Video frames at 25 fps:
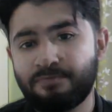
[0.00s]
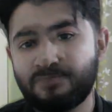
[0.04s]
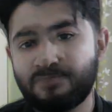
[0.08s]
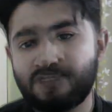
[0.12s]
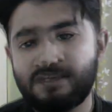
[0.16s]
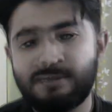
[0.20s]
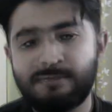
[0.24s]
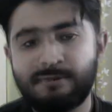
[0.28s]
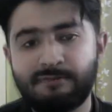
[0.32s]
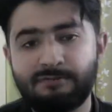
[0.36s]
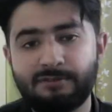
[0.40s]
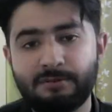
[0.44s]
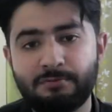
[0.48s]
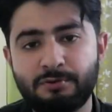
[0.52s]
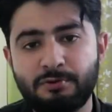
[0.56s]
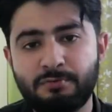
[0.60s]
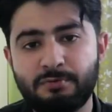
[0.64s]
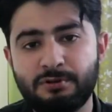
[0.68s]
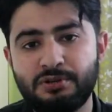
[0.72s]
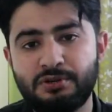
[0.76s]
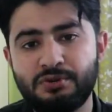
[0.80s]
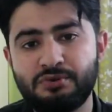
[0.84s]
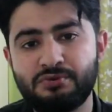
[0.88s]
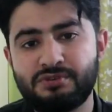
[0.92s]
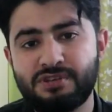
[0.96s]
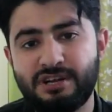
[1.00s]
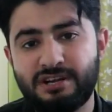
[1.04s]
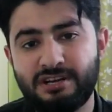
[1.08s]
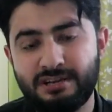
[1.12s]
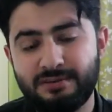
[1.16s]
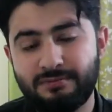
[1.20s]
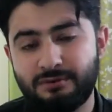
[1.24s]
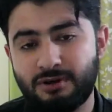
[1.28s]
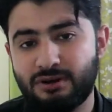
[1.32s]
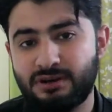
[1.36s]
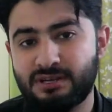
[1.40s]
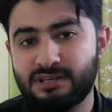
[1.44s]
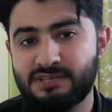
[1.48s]
Some of the people use
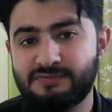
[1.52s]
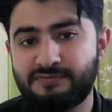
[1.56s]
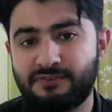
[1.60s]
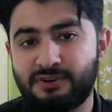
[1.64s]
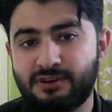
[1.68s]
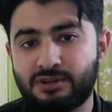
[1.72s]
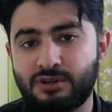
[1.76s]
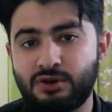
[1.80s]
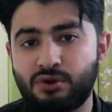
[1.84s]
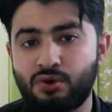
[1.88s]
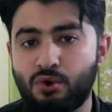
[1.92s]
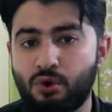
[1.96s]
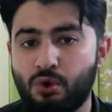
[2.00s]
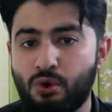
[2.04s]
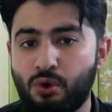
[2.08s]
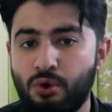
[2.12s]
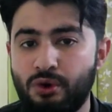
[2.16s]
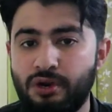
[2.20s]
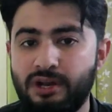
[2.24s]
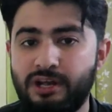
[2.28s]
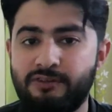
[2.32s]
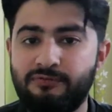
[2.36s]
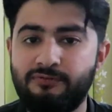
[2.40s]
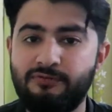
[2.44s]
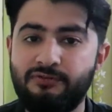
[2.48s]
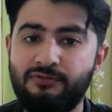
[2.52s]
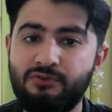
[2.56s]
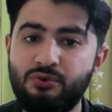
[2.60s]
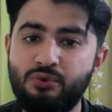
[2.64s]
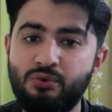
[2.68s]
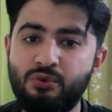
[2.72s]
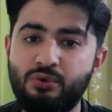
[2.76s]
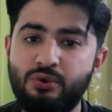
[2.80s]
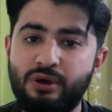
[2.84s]
antibiotics for the cold and flu,